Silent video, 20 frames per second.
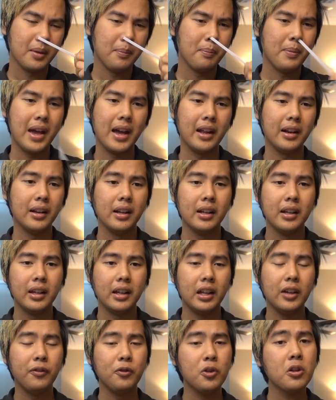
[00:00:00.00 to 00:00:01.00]
Man,
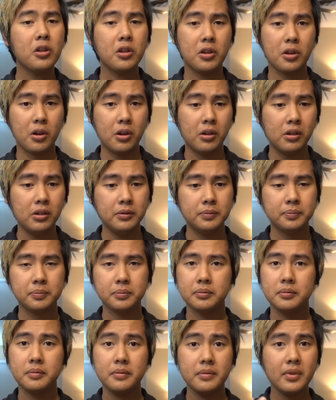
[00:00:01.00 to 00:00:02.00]
if your girl,
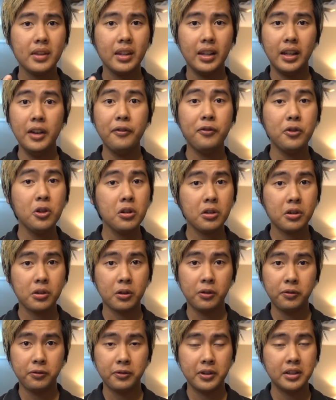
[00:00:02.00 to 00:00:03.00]
if your
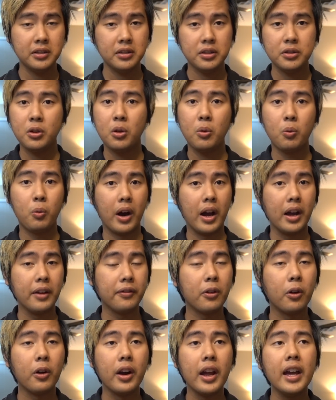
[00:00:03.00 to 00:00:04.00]
girlfriend, your
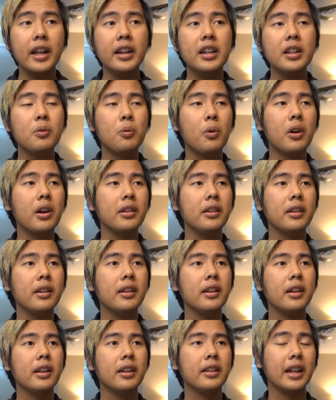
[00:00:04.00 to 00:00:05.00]
wife, or anyone
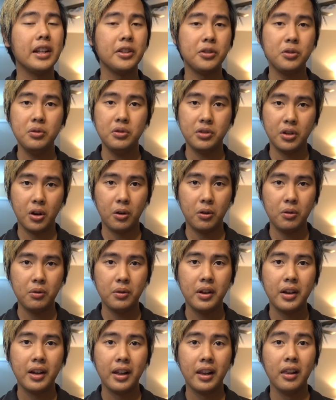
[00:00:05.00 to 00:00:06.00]
that you know
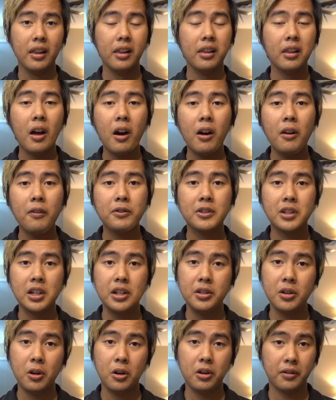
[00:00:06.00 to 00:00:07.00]
love the
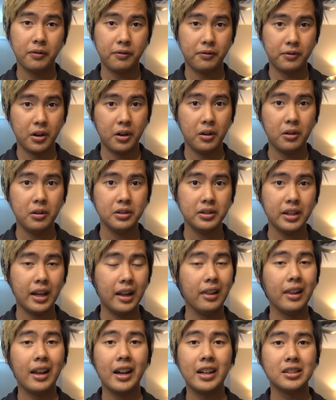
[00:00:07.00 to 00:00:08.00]
note of rose
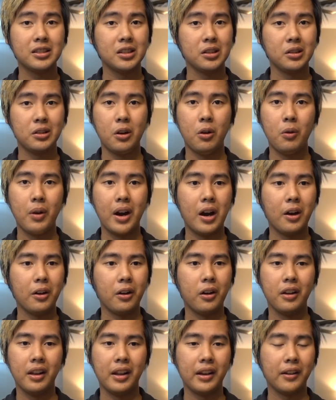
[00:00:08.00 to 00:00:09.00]
and likes to go out
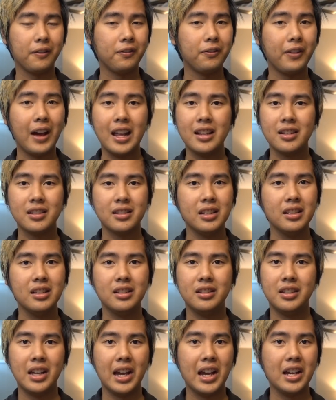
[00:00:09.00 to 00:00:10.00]
on like fancy
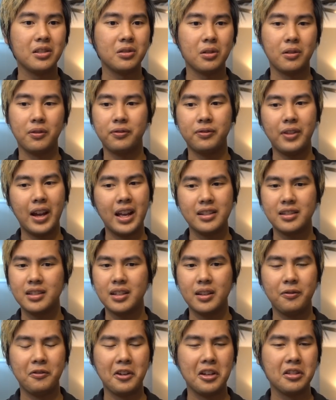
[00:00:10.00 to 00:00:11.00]
dates or fancy
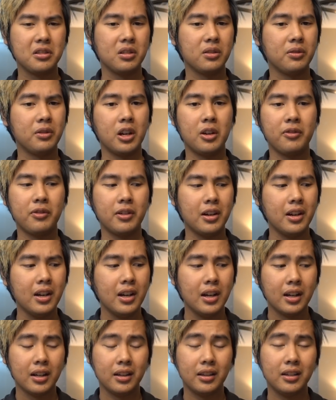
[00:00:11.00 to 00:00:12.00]
events or whatever,
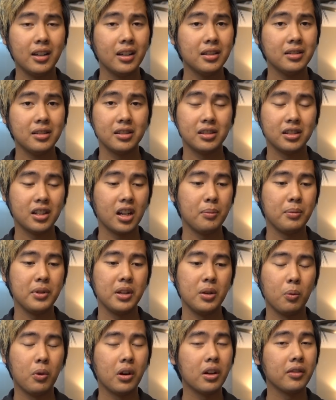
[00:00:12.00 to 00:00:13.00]
this is gonna be
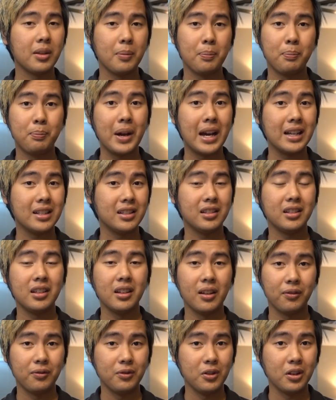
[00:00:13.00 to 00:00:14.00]
one of the best
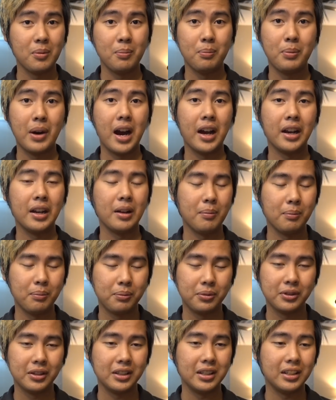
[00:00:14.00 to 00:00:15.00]
gift you can buy them.
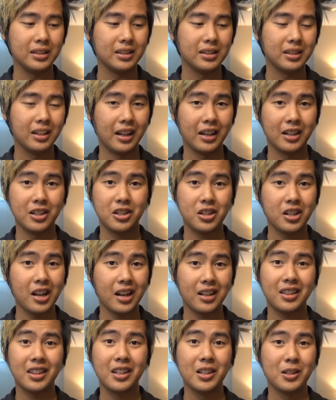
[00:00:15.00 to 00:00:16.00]
Please, like
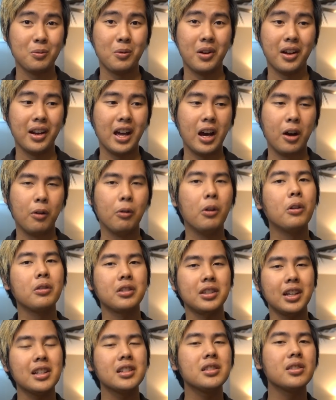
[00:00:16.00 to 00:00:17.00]
check this one out. Well,
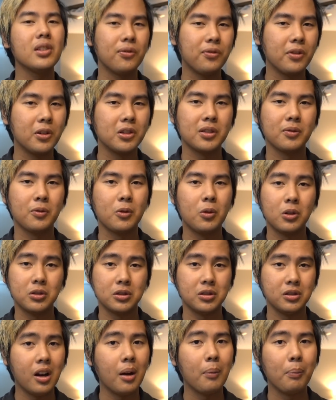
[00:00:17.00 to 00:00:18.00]
test it first, of
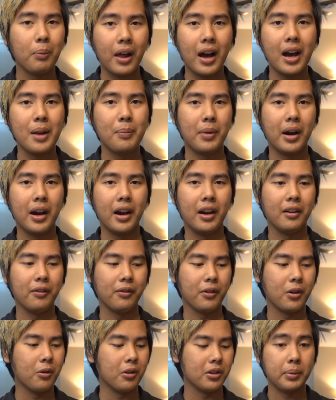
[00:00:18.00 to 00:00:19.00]
course, not blind buy it, of
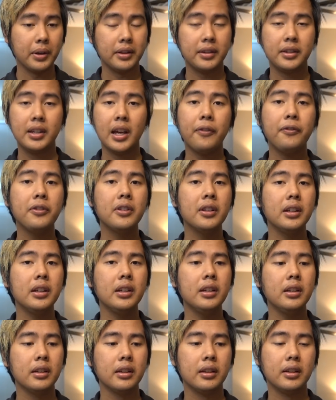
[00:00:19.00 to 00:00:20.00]
course. But
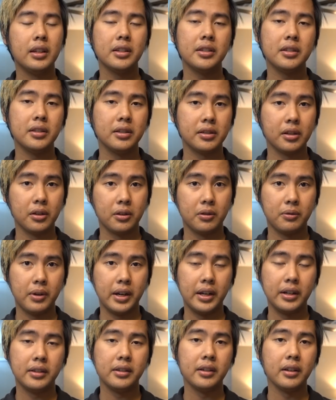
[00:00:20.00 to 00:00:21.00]
definitely, this is a
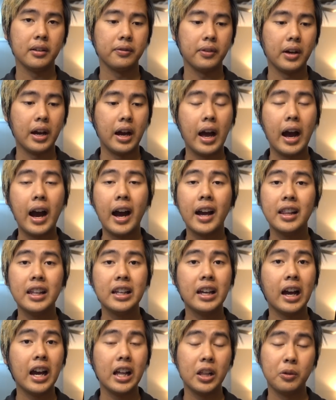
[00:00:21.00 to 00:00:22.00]
great gift. I highly,
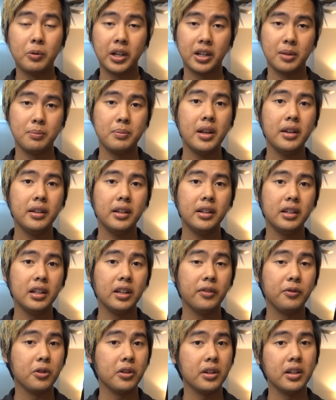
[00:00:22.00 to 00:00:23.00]
highly recommend it
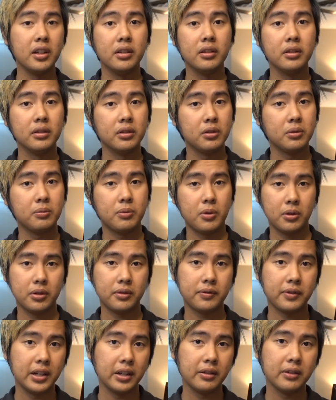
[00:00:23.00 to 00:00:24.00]
if you're into rose
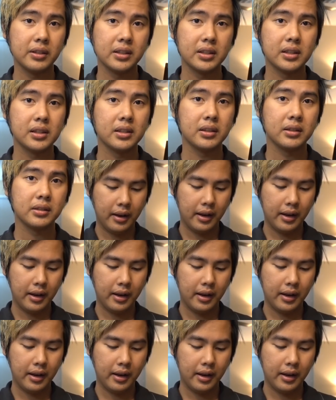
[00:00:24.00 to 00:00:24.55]
fragrance.